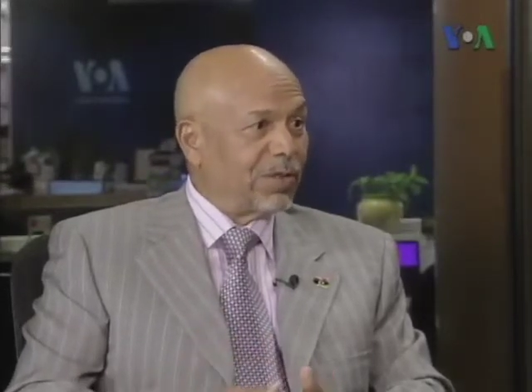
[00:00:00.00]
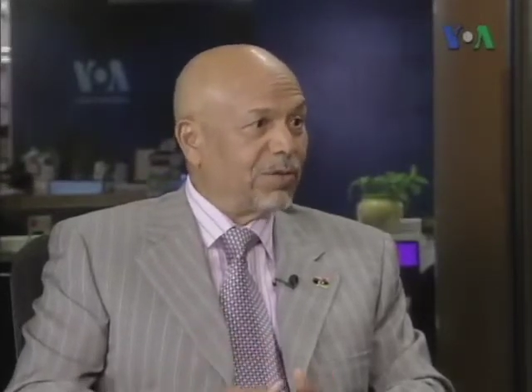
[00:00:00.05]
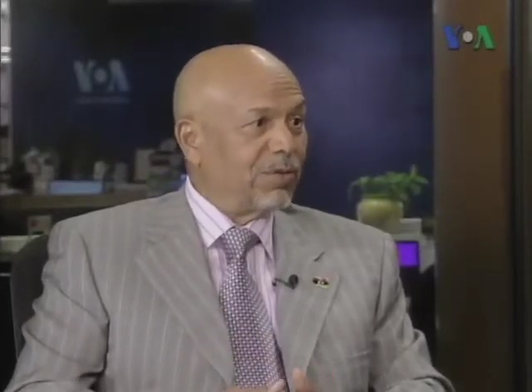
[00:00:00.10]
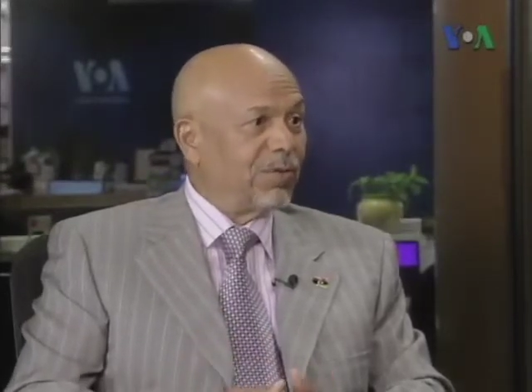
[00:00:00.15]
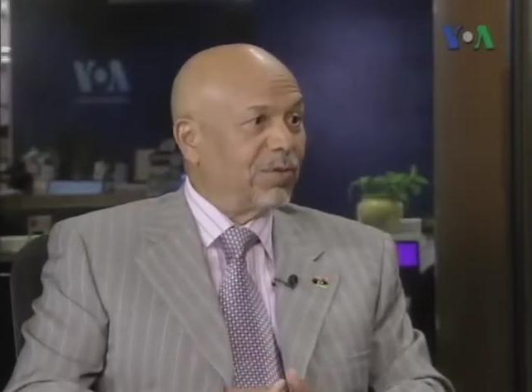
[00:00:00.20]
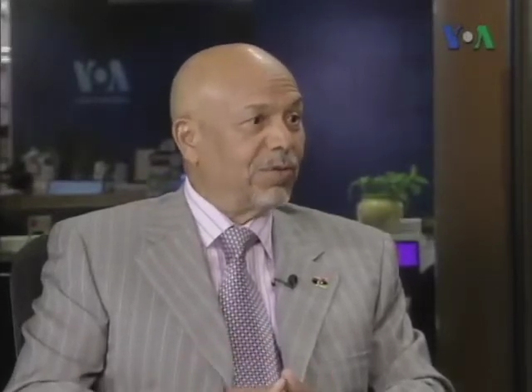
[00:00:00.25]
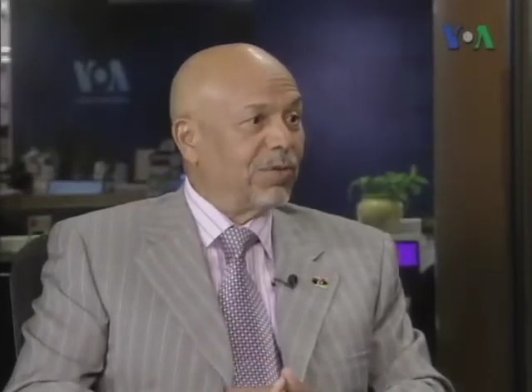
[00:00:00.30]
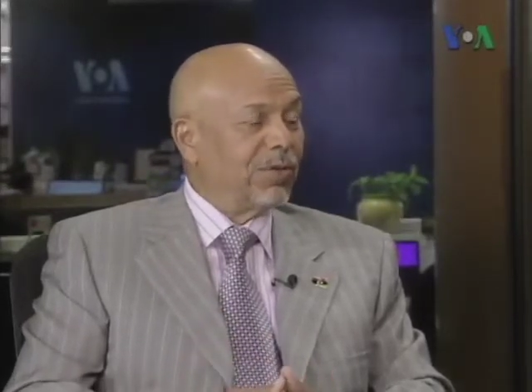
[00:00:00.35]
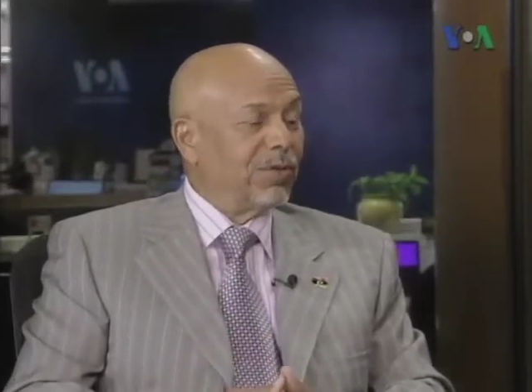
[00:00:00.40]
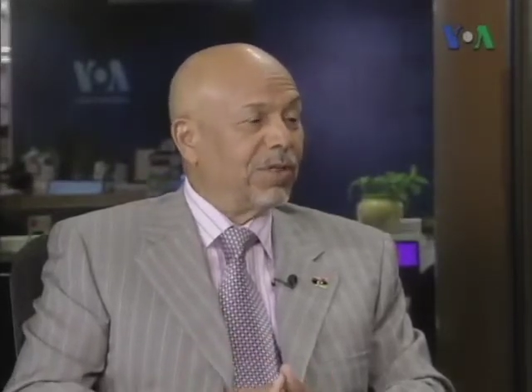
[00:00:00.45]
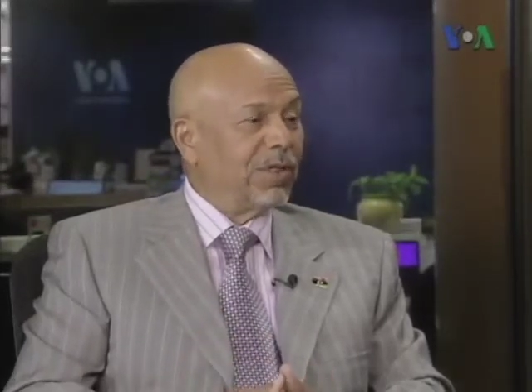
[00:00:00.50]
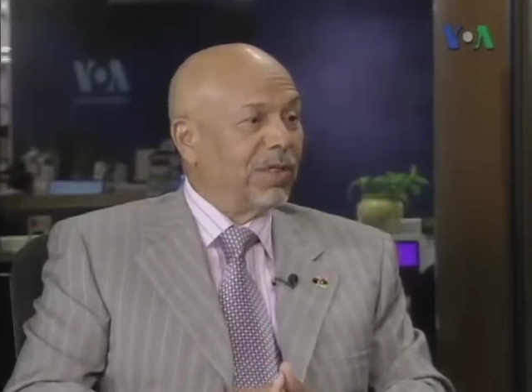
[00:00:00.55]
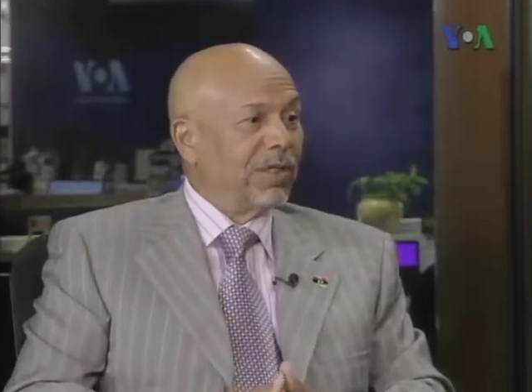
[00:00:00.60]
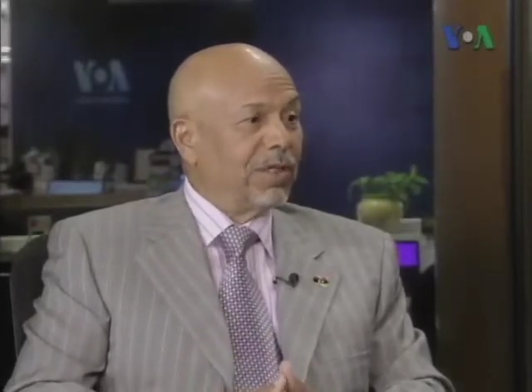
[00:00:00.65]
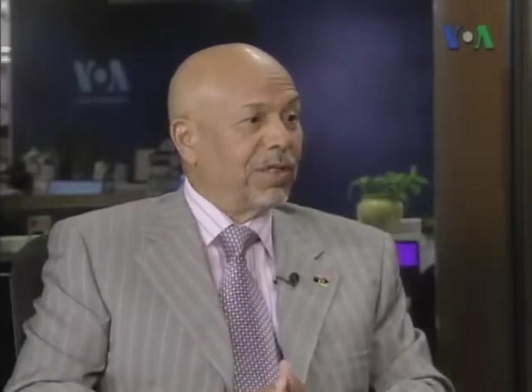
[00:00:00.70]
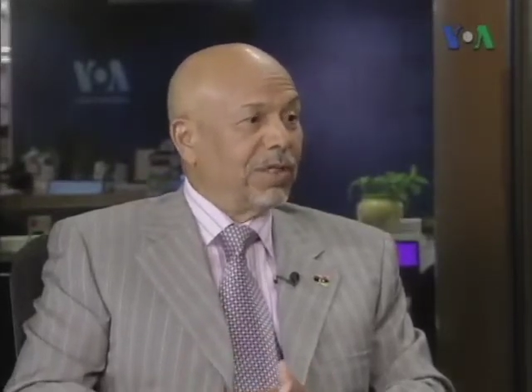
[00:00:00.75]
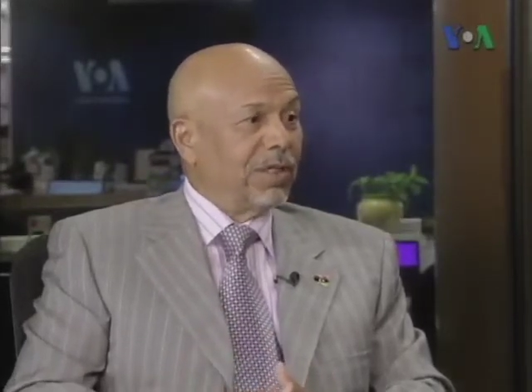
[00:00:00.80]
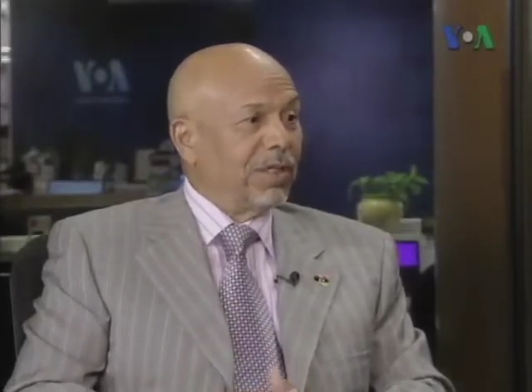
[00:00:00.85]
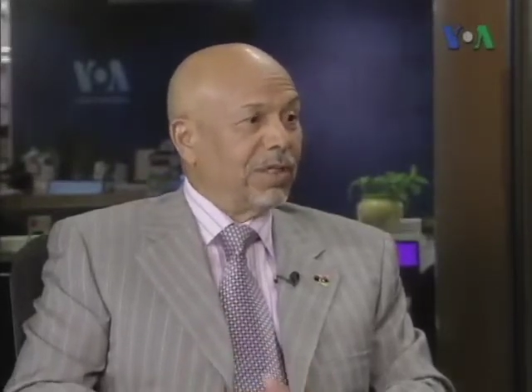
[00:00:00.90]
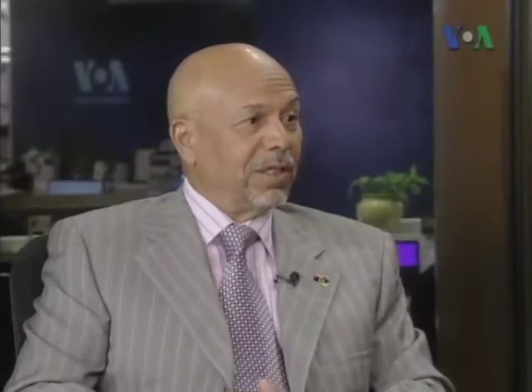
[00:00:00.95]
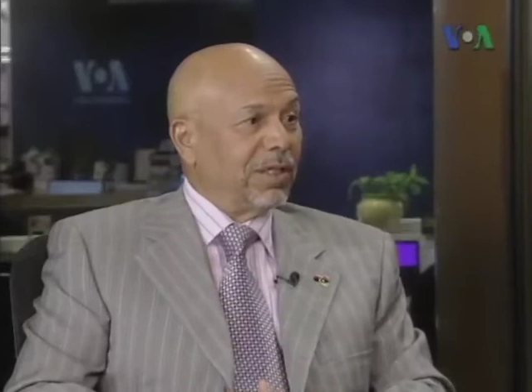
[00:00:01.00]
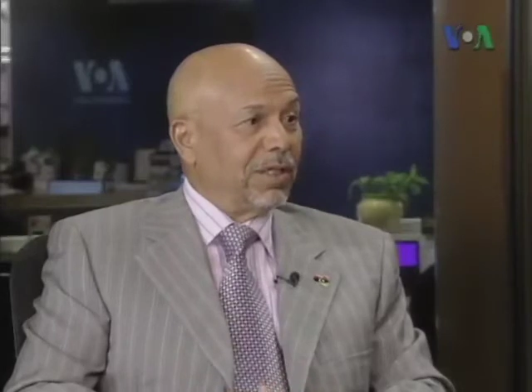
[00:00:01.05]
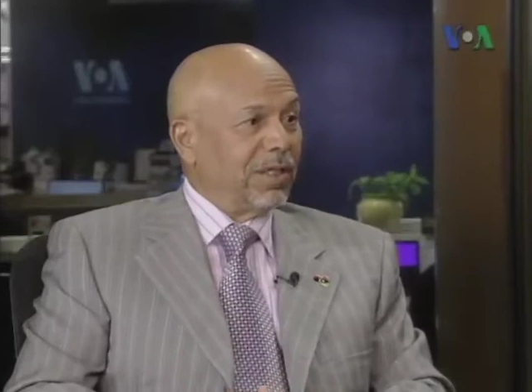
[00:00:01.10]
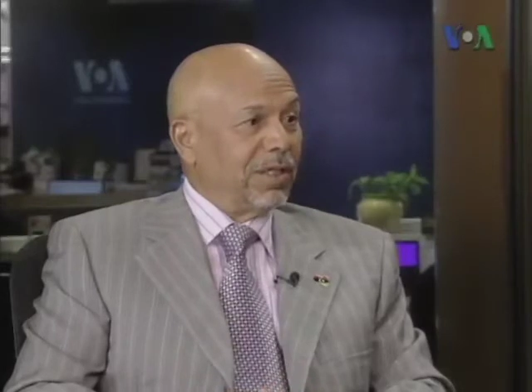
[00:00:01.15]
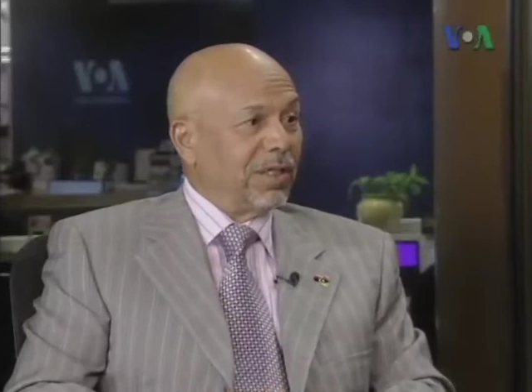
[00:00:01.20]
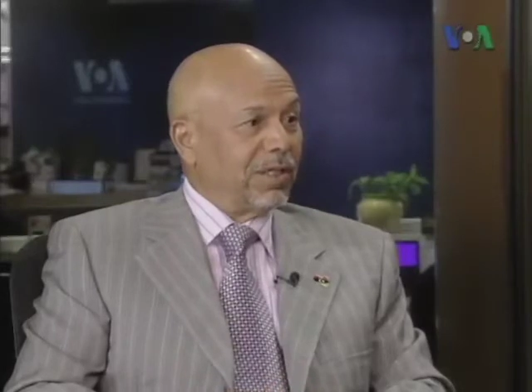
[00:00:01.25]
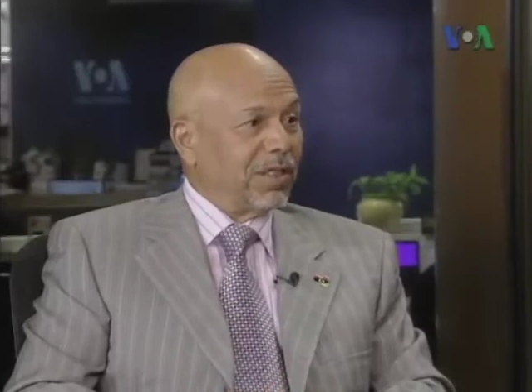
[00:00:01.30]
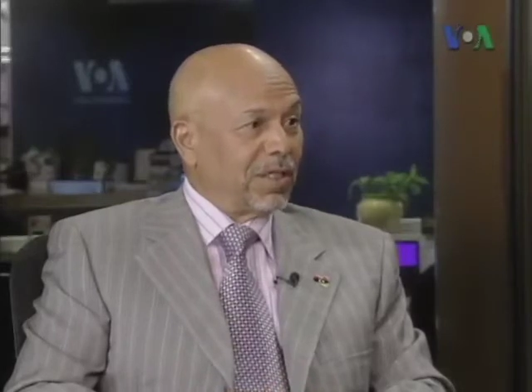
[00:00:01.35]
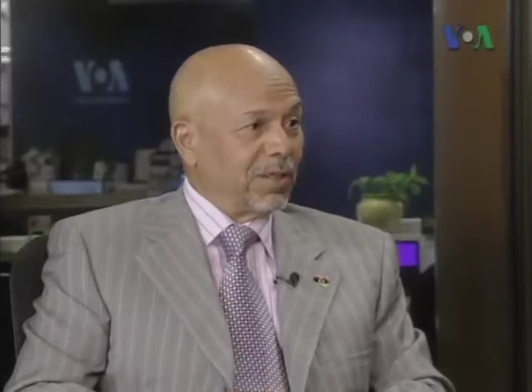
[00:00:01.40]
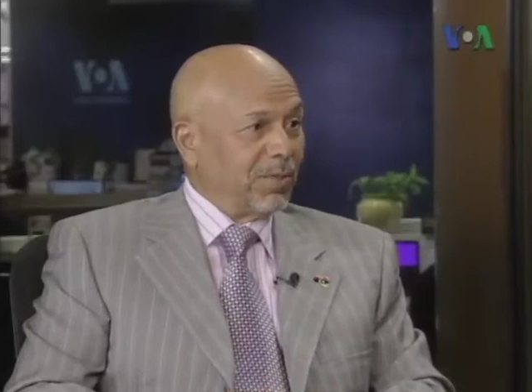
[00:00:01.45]
to
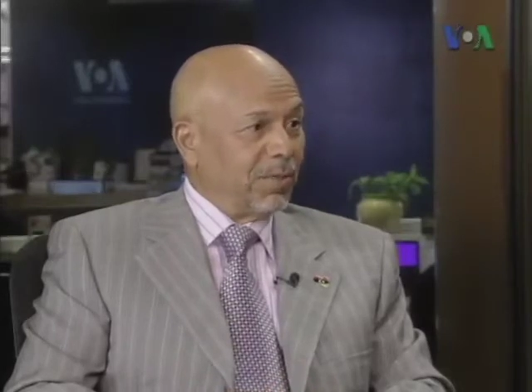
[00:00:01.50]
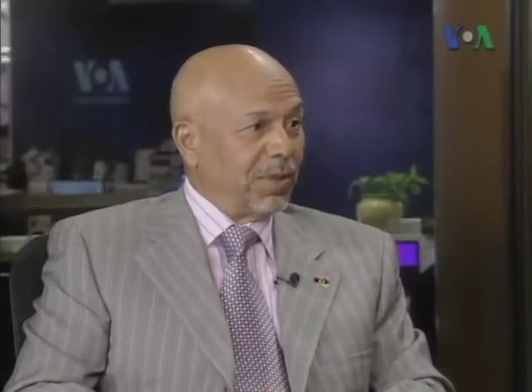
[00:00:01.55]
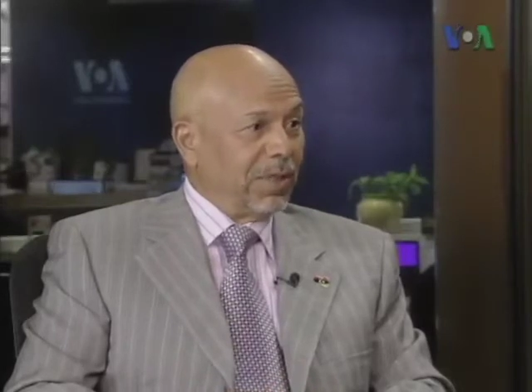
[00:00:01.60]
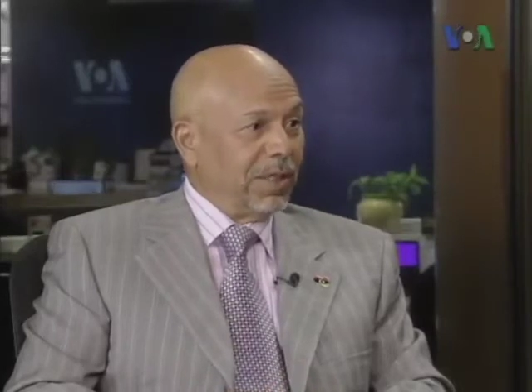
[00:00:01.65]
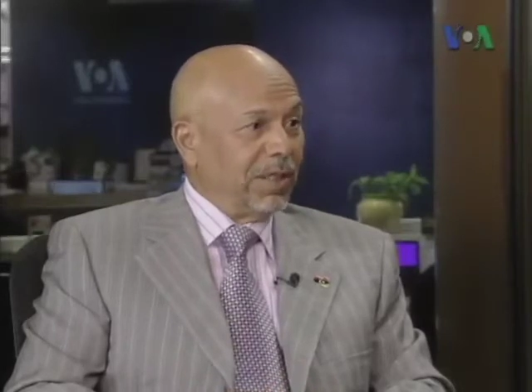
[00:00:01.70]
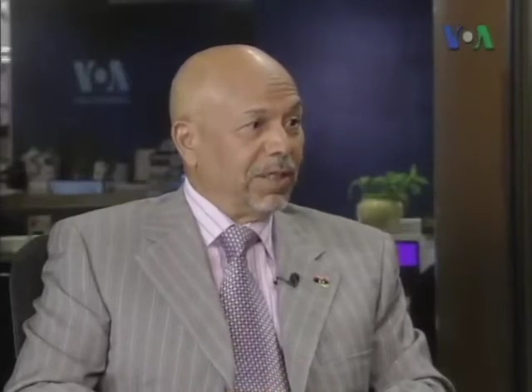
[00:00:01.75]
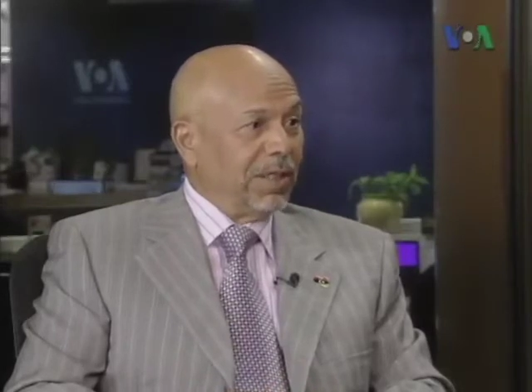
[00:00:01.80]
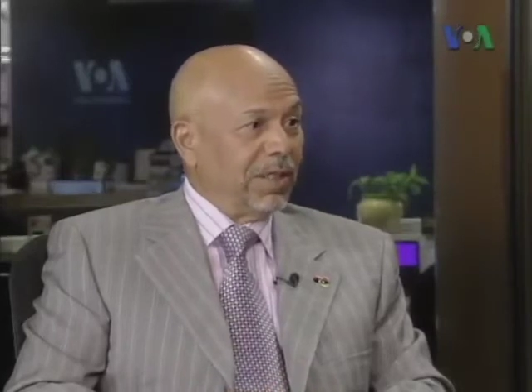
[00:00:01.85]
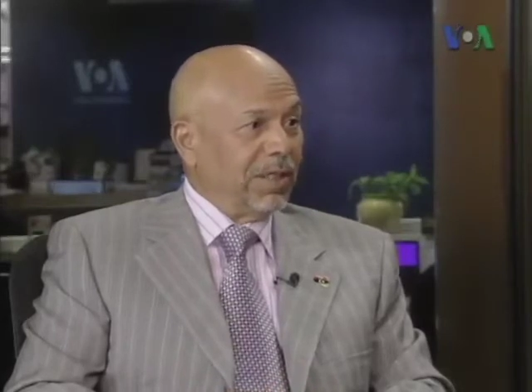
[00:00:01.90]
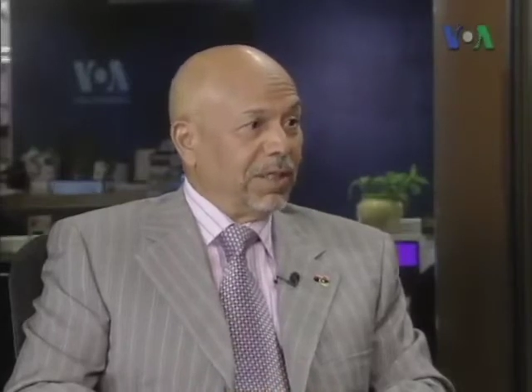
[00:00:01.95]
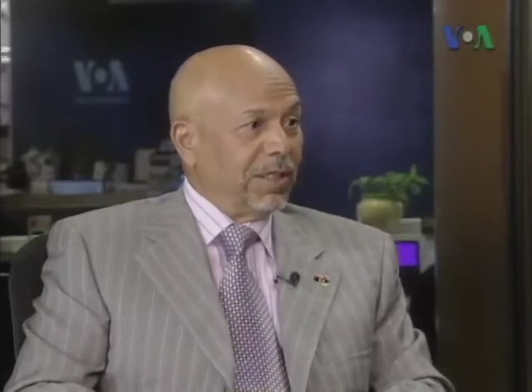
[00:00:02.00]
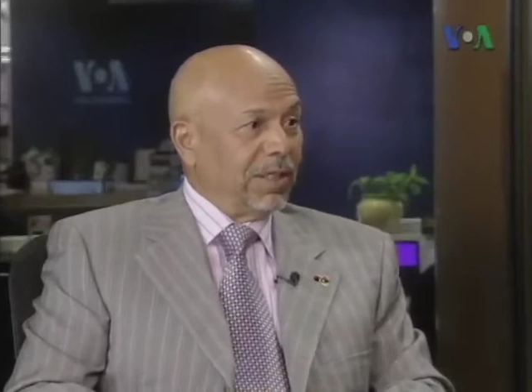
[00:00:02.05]
uh, Tripoli.